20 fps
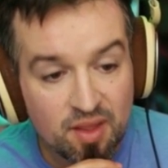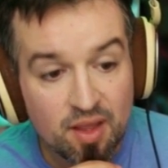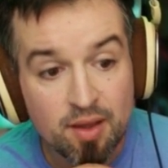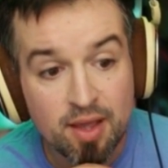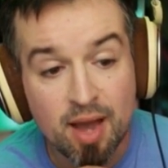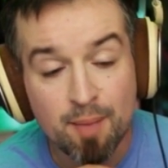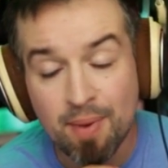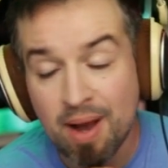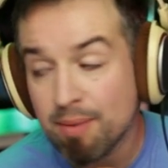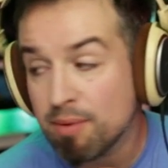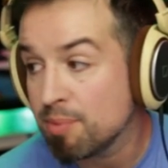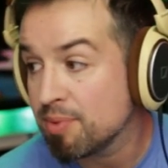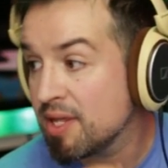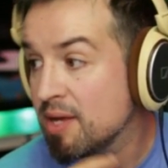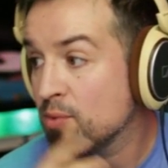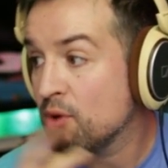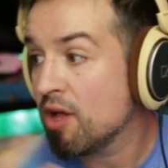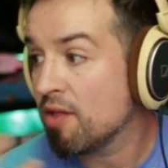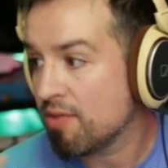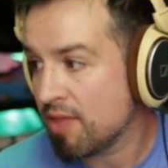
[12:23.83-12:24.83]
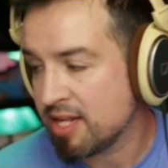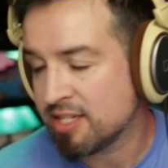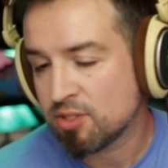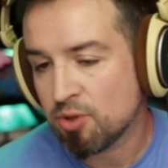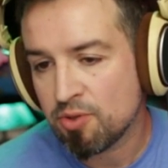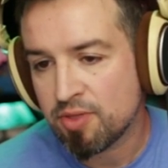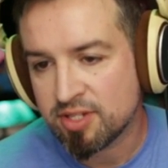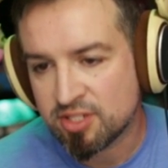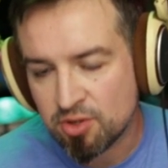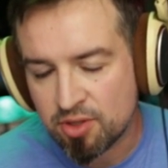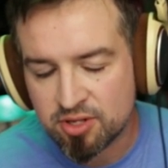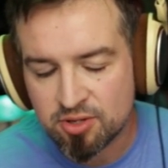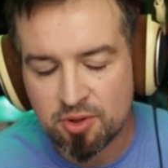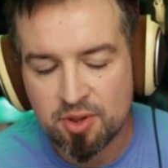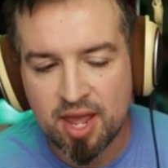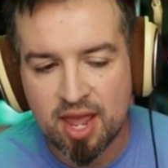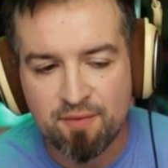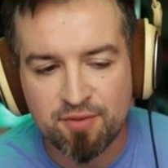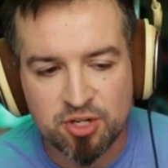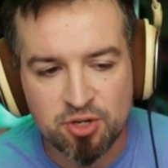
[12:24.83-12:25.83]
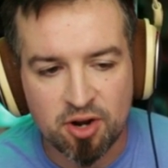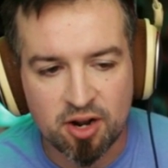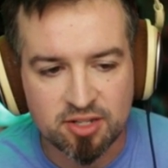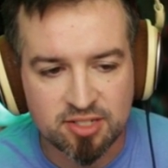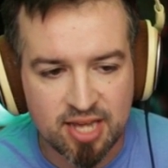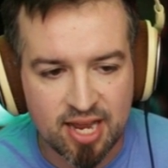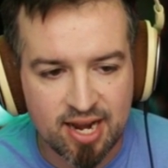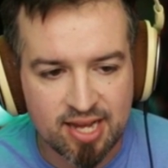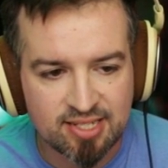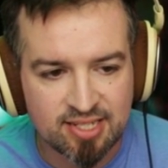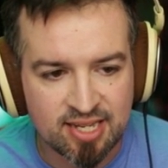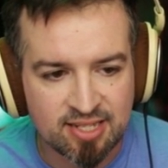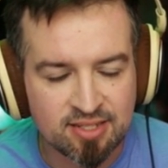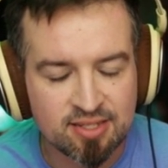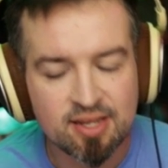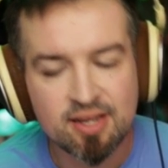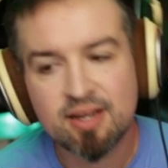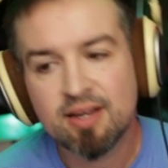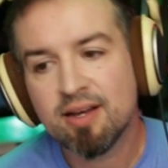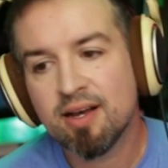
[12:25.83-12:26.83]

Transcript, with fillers: Yeah, probably. Well, they sold it. So they sold the game for two dollars and ninety-nine cents.